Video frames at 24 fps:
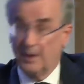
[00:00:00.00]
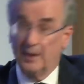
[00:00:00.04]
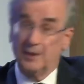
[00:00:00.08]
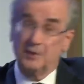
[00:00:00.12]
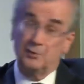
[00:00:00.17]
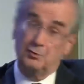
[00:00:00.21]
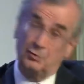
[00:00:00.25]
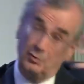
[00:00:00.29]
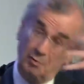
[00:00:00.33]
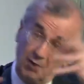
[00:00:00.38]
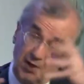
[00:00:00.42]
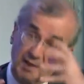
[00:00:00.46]

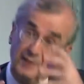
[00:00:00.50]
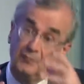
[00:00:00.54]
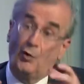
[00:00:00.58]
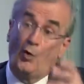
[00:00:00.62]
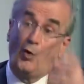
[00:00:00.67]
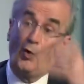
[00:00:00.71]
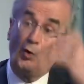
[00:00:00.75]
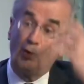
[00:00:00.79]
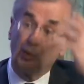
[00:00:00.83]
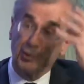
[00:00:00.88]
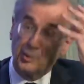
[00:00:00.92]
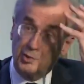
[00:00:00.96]
and to give
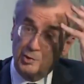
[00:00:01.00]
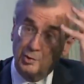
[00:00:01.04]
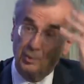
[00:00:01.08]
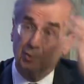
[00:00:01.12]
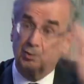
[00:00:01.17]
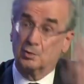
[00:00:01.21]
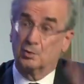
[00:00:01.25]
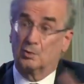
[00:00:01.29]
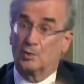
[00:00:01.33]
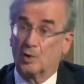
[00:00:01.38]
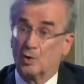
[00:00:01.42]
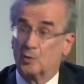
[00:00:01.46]
also
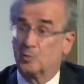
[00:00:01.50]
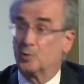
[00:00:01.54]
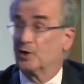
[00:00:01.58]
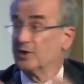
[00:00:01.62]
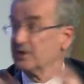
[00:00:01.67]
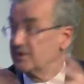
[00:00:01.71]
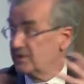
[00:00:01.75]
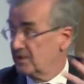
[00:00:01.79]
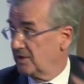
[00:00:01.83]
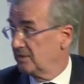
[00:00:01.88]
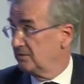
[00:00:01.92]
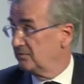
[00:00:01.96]
to
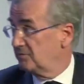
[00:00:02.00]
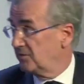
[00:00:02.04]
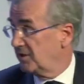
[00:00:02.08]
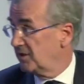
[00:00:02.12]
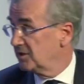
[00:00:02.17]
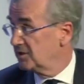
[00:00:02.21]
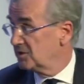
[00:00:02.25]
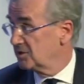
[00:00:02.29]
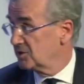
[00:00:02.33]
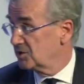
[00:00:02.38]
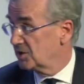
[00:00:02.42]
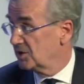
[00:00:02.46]
corporates and
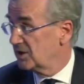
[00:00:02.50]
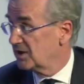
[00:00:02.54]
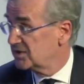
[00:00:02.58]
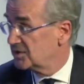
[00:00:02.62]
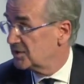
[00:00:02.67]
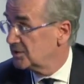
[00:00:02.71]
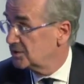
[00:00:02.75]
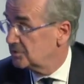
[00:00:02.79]
financial